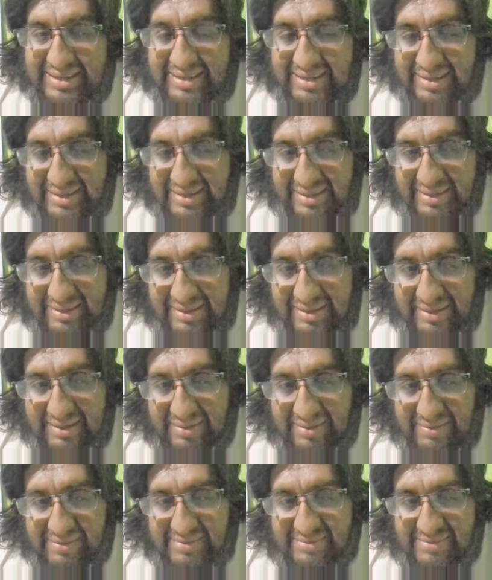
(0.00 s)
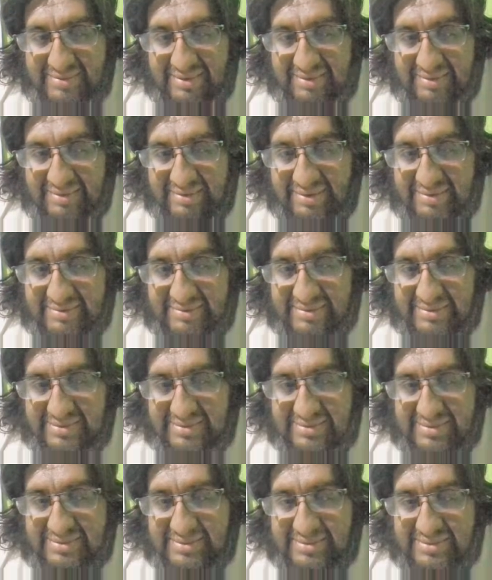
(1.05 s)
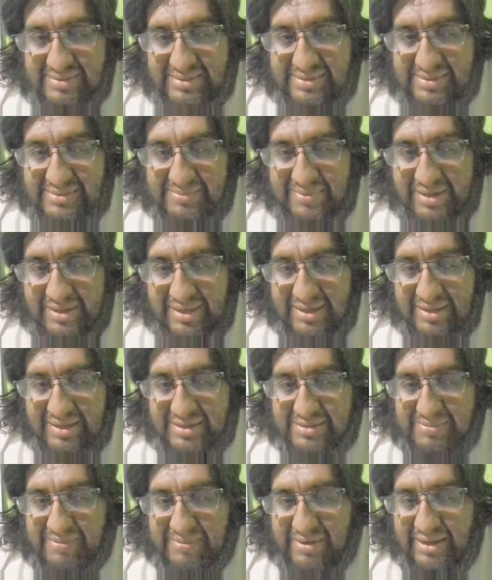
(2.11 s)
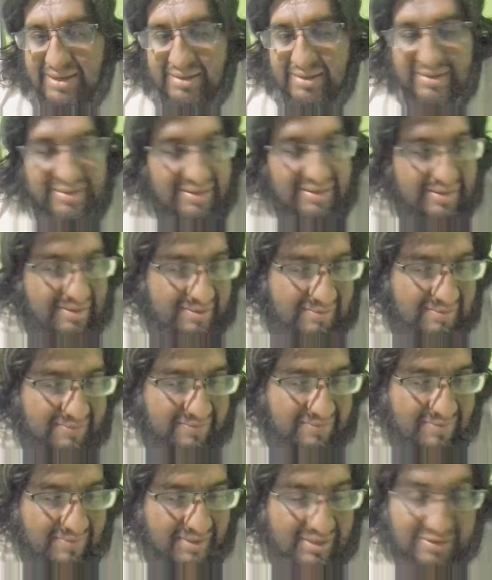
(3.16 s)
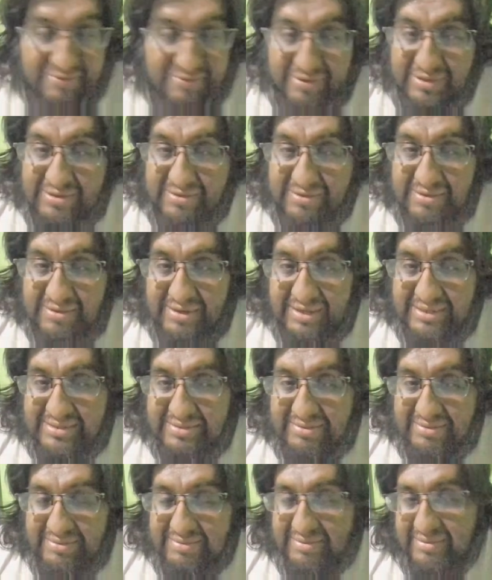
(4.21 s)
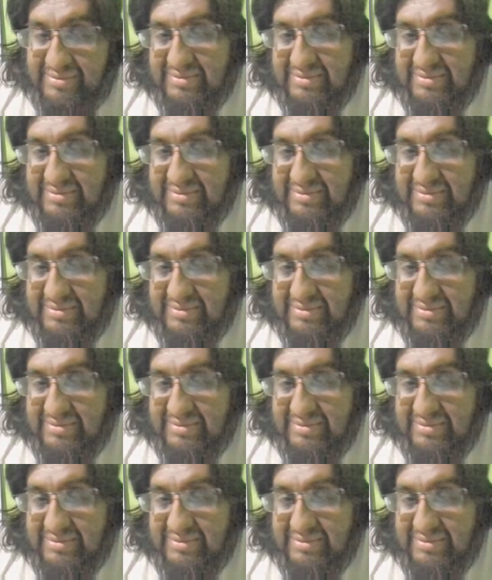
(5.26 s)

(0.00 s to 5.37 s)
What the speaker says: Uh, this syntax is being explained in a future lesson.